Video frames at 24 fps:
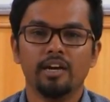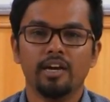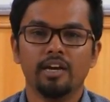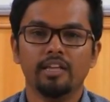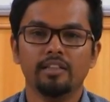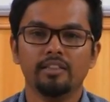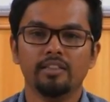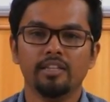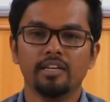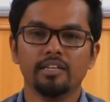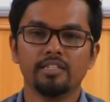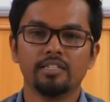
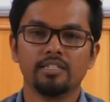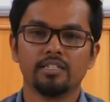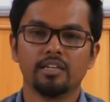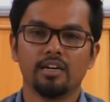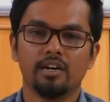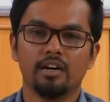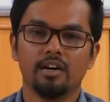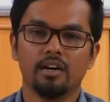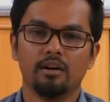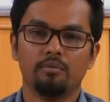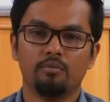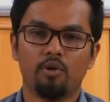In this
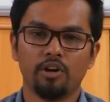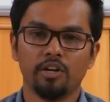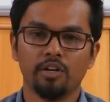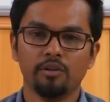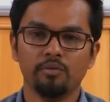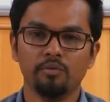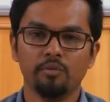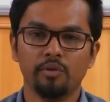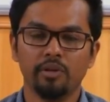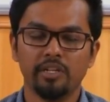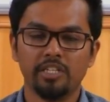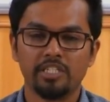uh, module,
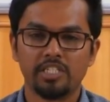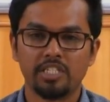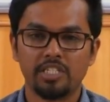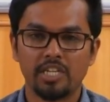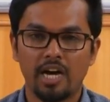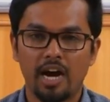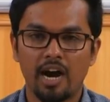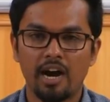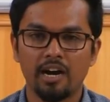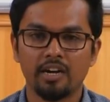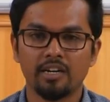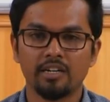we will
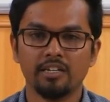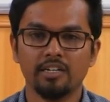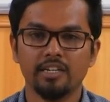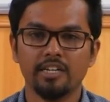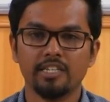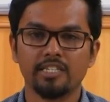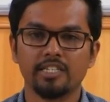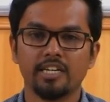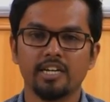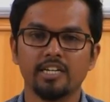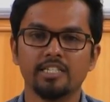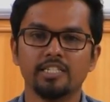start
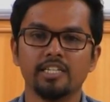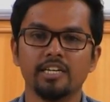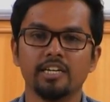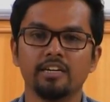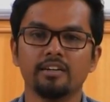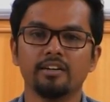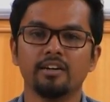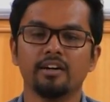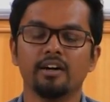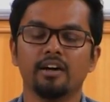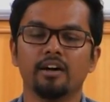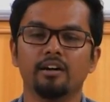
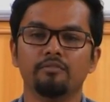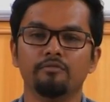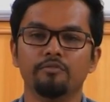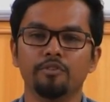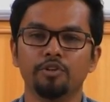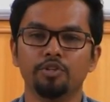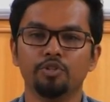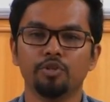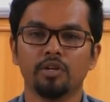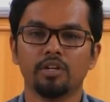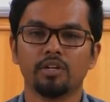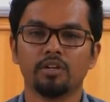discussing uh,
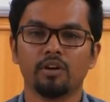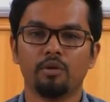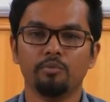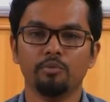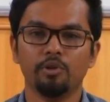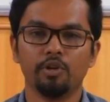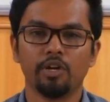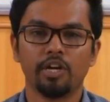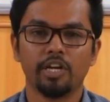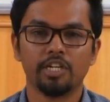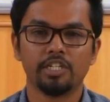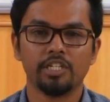visual
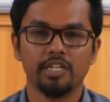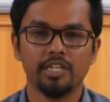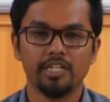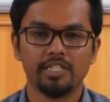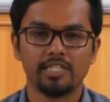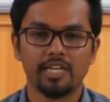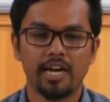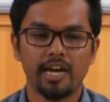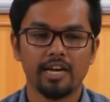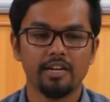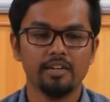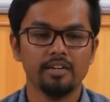communication
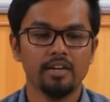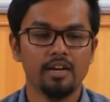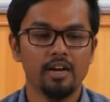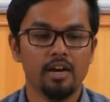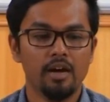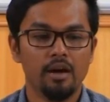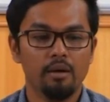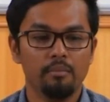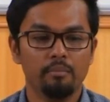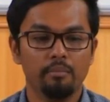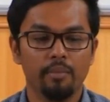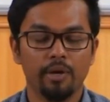design
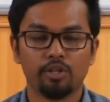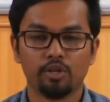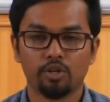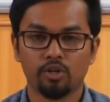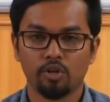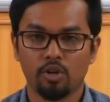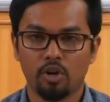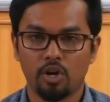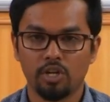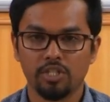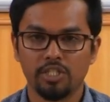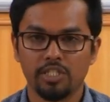
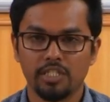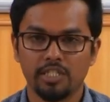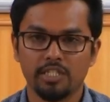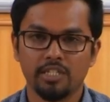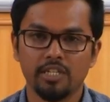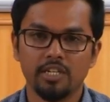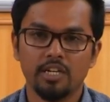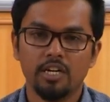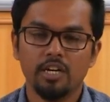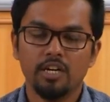methodology.